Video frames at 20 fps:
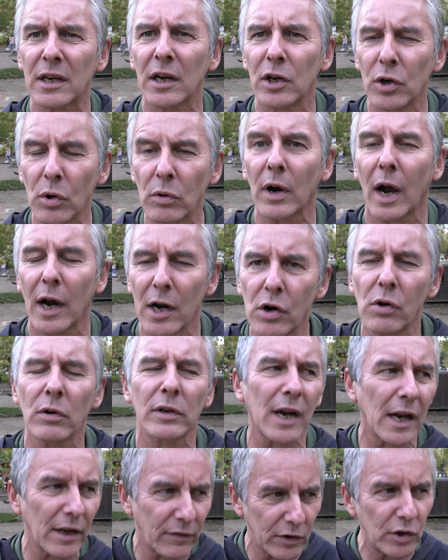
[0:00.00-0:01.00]
And I
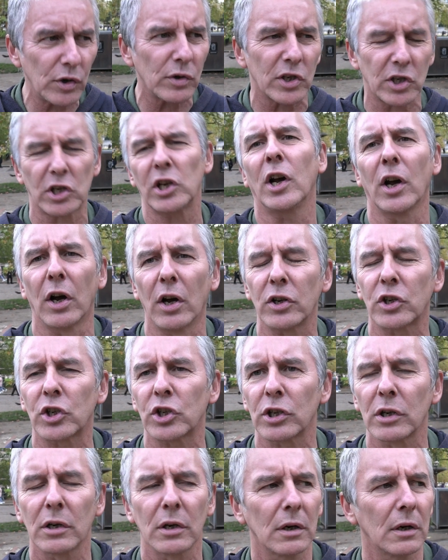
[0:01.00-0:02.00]
looked up, if you do a
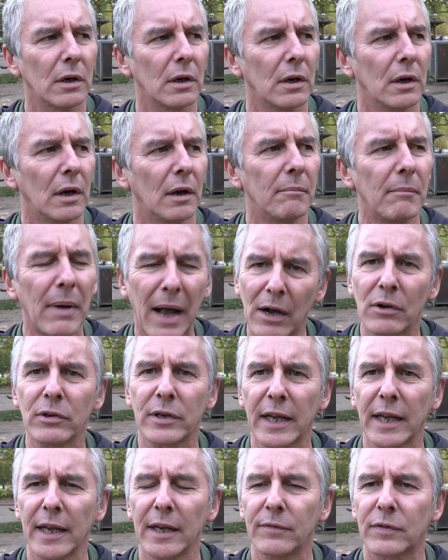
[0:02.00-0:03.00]
search,
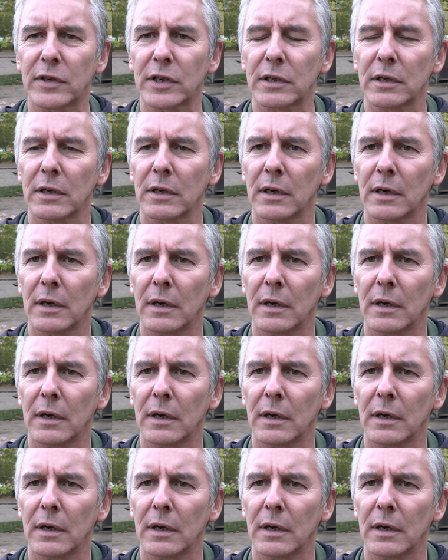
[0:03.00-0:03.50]
Maldives,